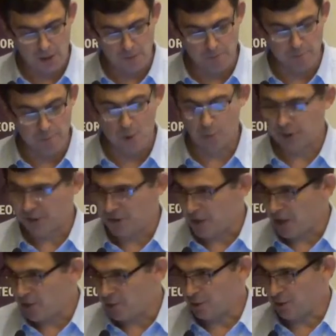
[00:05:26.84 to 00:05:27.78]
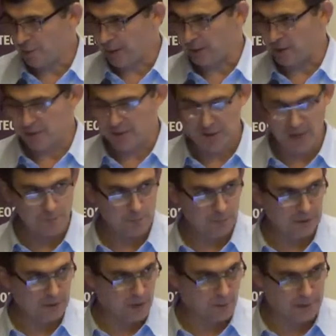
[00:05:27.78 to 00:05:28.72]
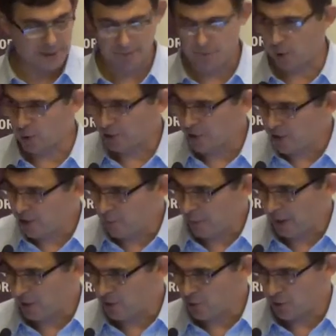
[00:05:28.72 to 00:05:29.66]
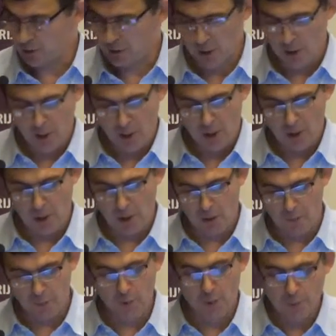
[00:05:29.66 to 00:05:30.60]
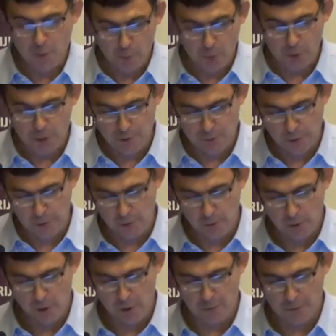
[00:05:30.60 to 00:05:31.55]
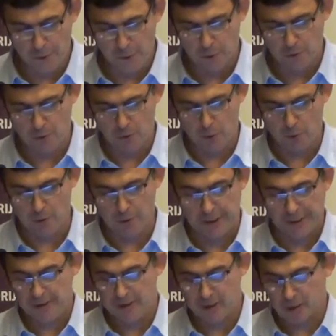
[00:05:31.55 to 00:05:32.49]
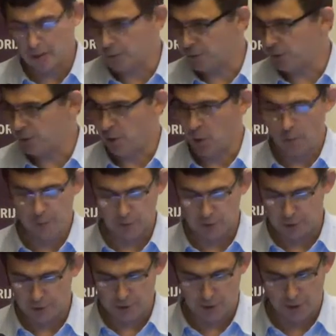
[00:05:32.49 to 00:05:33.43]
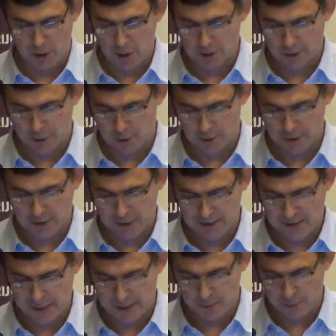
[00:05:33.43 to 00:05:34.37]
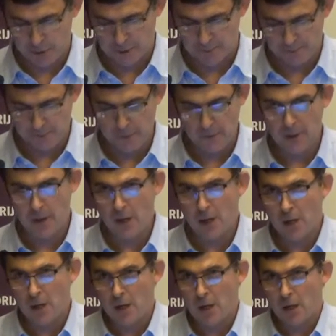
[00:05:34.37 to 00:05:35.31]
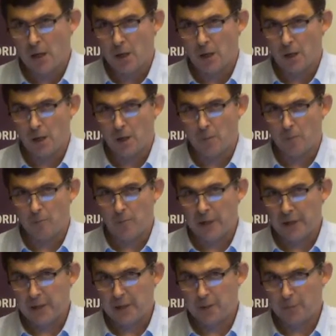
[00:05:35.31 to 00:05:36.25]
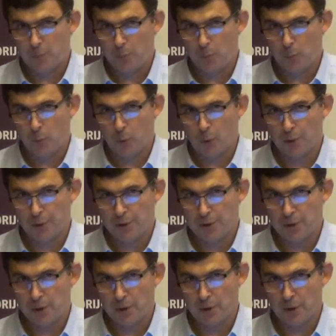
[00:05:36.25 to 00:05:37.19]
mobilization, about assembly, about participation from the point of view of those who are excluded, overlooked, unheard, etc. My point